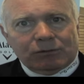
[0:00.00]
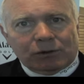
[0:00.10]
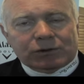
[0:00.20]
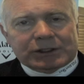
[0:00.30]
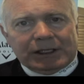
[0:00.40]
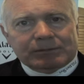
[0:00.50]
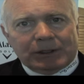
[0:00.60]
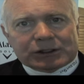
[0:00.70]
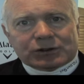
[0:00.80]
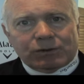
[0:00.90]
rotate
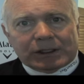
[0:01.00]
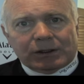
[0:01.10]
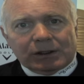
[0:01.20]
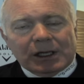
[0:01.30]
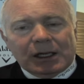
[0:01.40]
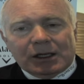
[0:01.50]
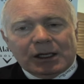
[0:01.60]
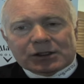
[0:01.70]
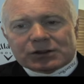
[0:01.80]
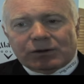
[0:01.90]
much quicker.
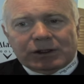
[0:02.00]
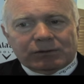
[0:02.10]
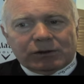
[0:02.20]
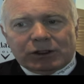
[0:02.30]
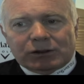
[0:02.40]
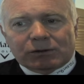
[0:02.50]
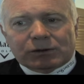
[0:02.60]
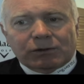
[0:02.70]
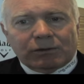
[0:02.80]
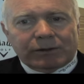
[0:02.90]
So you
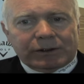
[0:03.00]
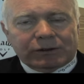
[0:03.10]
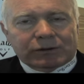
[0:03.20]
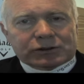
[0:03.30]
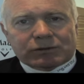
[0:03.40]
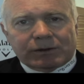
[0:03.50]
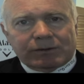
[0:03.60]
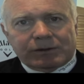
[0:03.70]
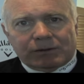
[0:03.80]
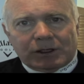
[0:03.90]
don't do it you don't swing
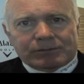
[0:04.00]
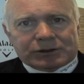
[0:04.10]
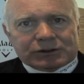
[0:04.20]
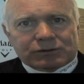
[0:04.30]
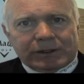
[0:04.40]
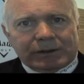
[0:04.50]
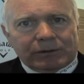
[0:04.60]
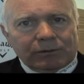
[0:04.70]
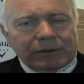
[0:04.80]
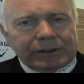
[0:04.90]
with your arms, you swing
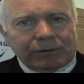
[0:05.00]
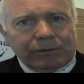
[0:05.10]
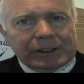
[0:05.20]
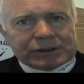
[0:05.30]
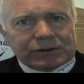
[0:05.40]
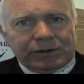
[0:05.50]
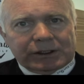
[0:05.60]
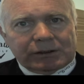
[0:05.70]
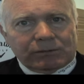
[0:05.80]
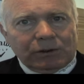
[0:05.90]
it with your wrist, so
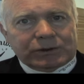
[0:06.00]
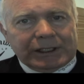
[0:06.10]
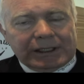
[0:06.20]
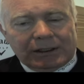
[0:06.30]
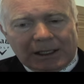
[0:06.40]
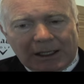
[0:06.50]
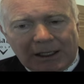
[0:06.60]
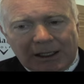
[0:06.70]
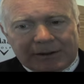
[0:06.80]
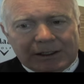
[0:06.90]
you can rotate it,
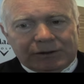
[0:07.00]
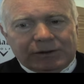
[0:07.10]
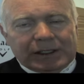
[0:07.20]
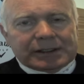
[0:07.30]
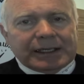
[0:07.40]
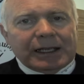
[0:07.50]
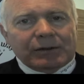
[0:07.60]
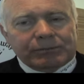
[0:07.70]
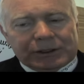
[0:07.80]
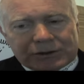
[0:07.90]
and then you hit
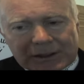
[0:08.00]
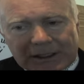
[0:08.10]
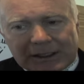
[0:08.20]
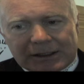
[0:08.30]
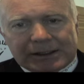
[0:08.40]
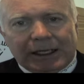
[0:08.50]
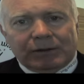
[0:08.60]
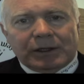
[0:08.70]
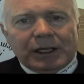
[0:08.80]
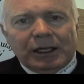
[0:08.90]
down. But you got to hit down